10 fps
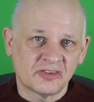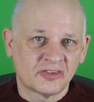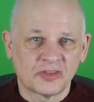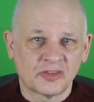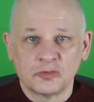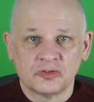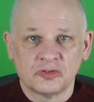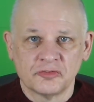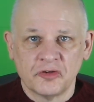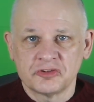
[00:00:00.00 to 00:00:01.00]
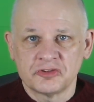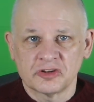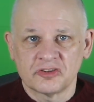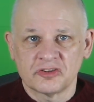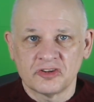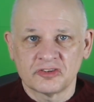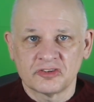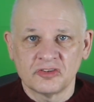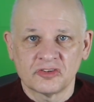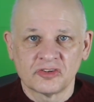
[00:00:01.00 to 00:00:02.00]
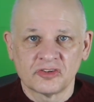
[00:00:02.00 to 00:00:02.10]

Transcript: those virtual assistants